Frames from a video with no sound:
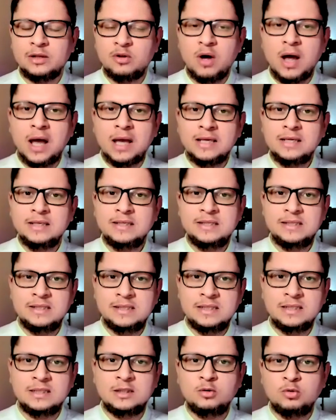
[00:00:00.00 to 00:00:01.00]
the IEC
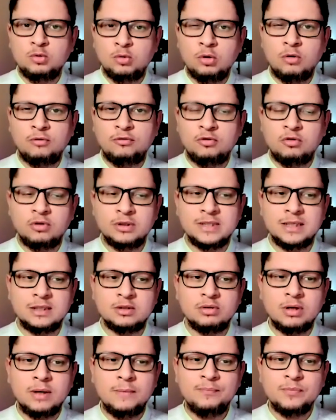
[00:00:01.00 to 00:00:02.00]
62304,
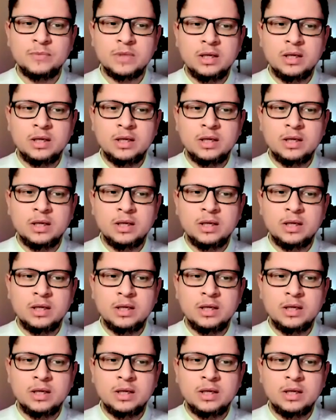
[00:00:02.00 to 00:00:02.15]
etc.